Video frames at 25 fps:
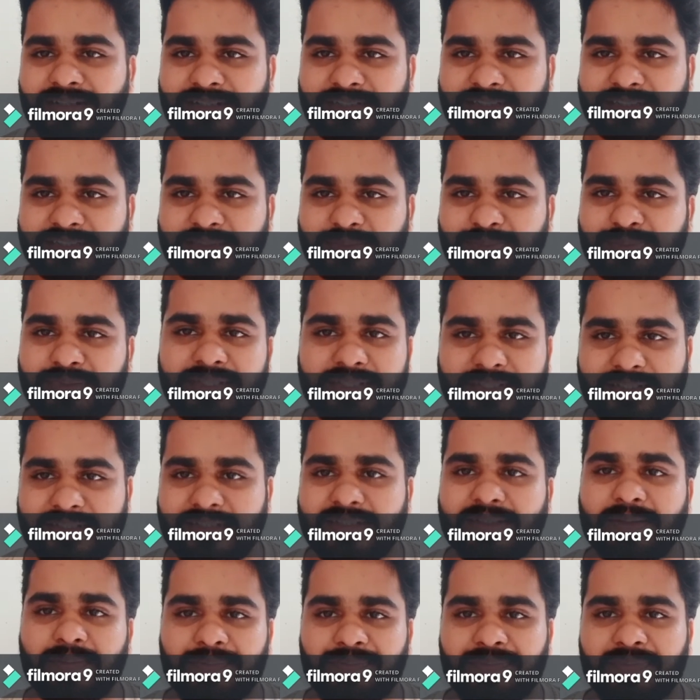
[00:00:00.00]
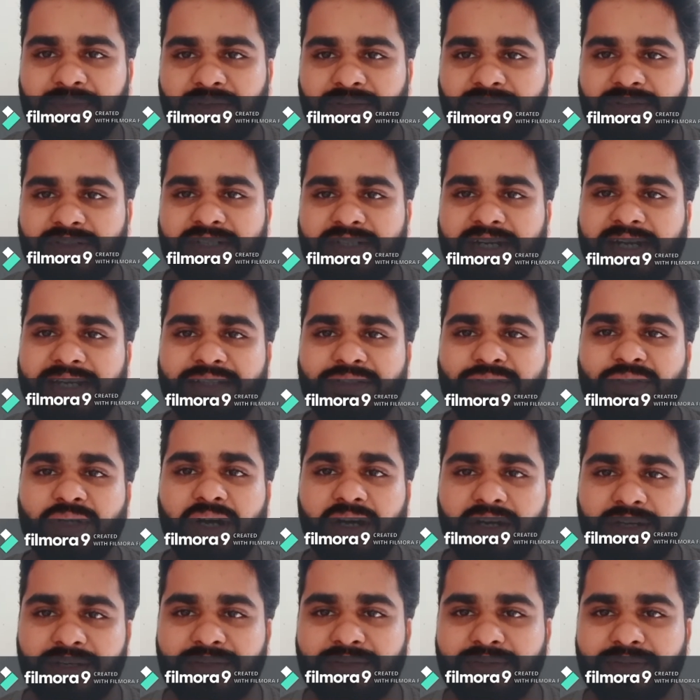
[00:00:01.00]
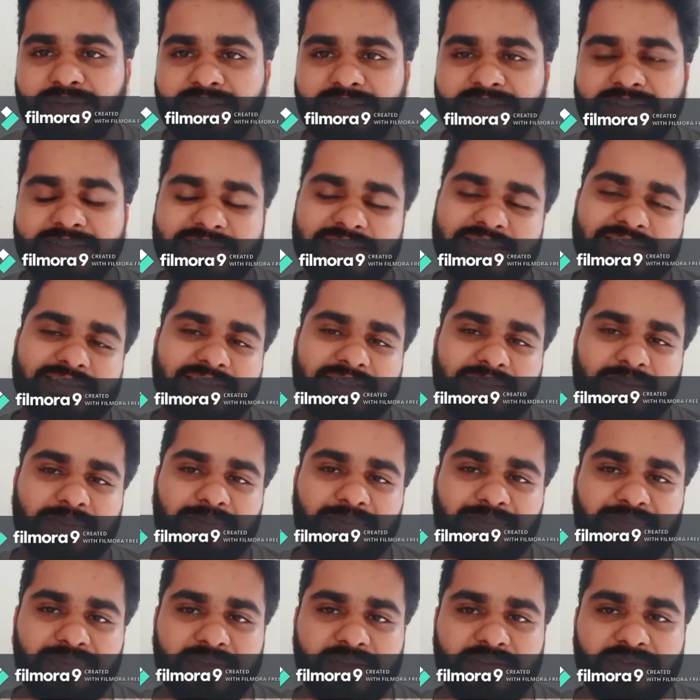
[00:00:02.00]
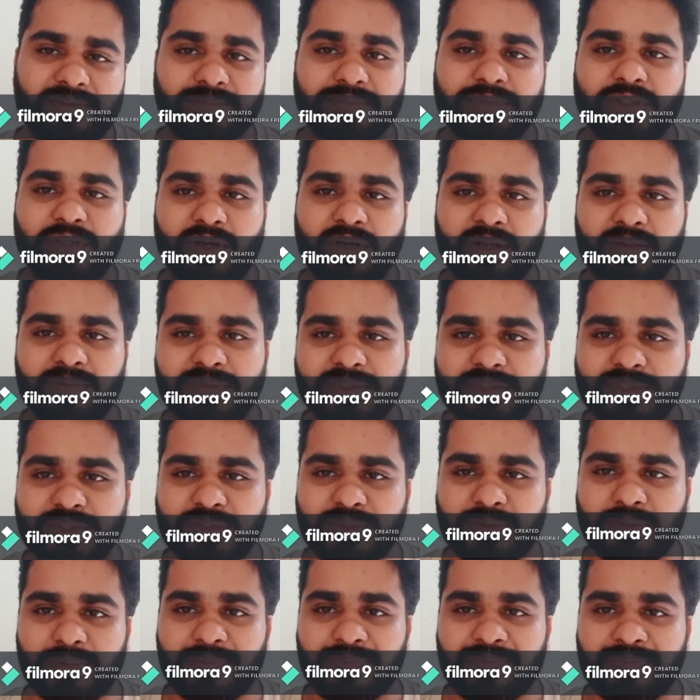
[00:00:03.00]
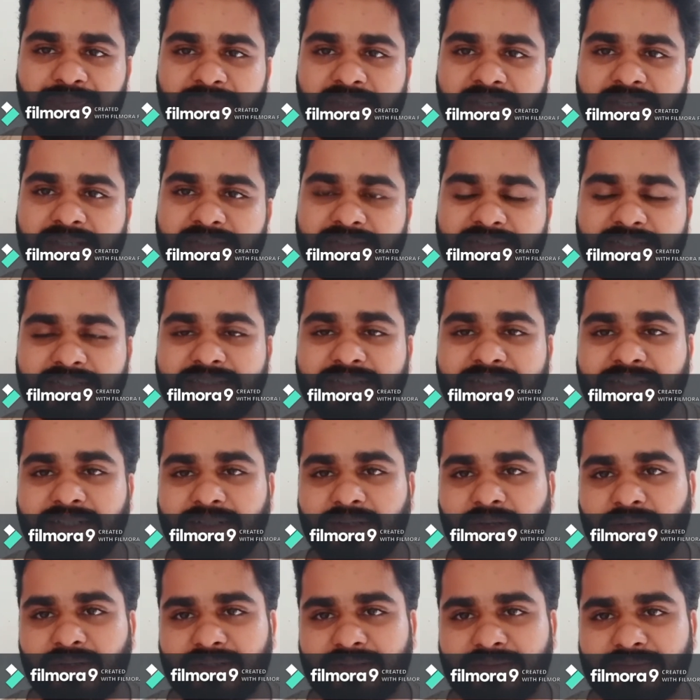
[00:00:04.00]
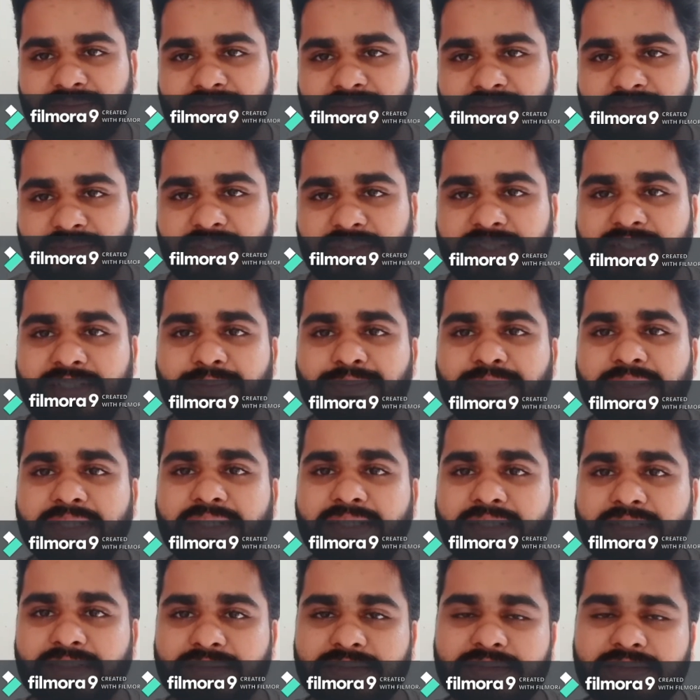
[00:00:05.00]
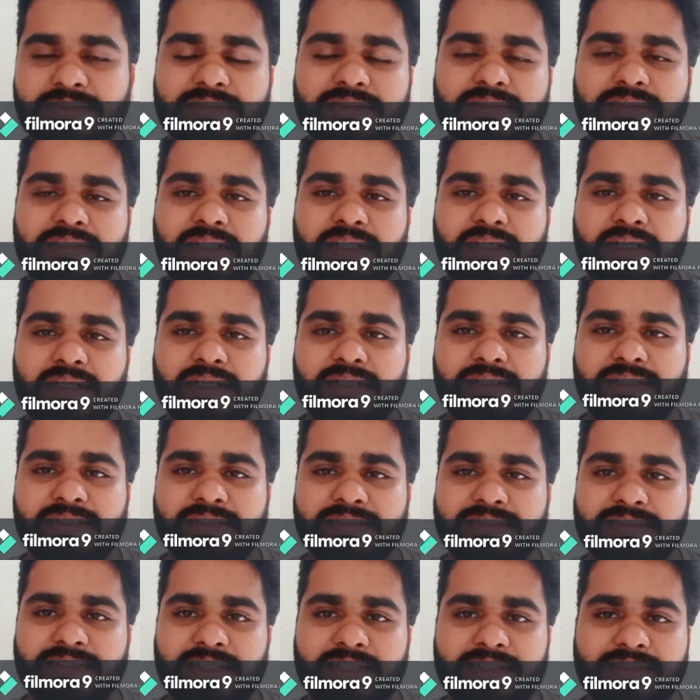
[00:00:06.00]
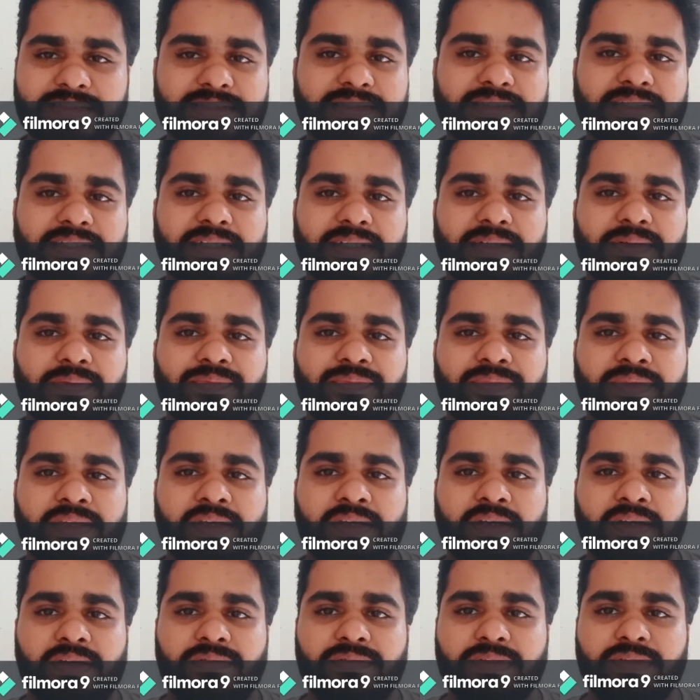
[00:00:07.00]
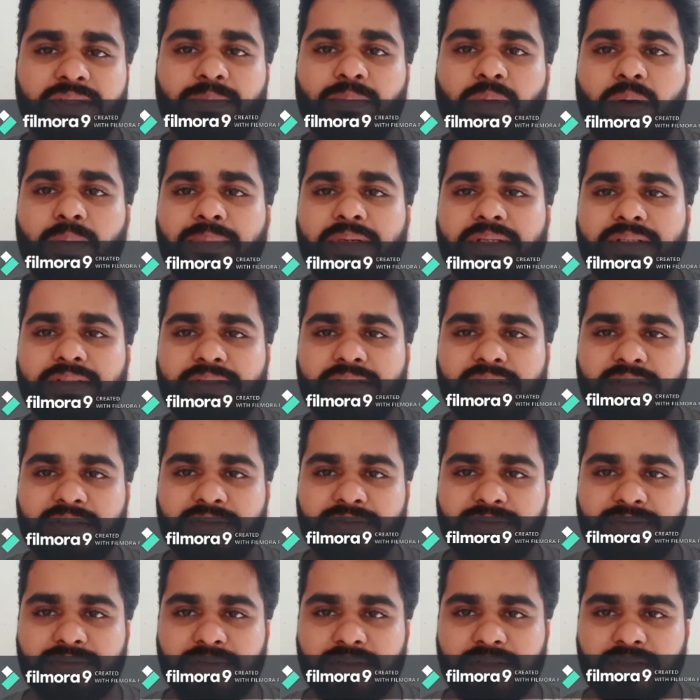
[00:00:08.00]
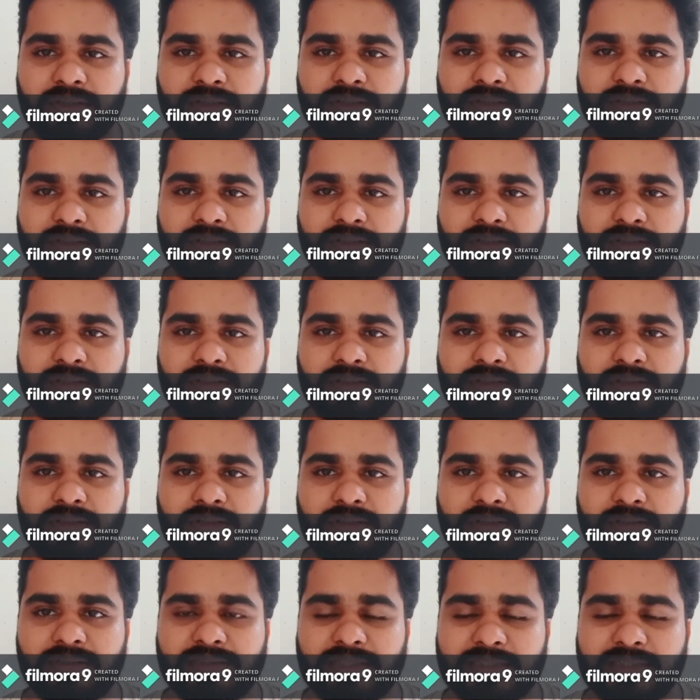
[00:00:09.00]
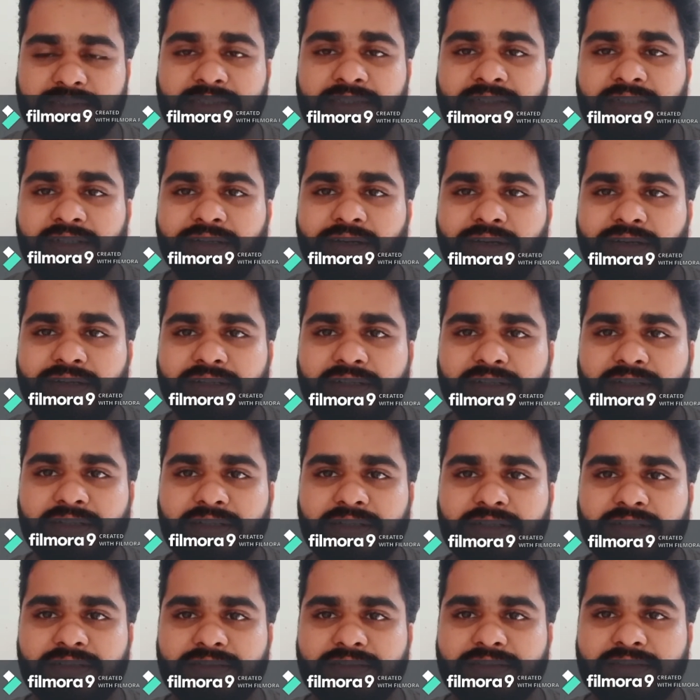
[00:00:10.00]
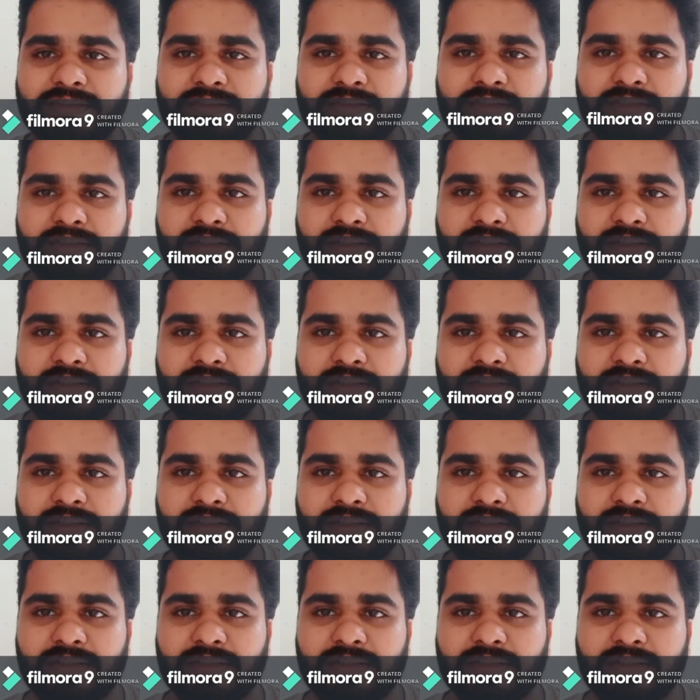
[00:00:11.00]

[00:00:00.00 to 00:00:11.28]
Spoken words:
speak or trying to argue in this essay, From Columbus to Sachin Tendulkar. So he begins this essay with the moment of Sachin Tendulkar's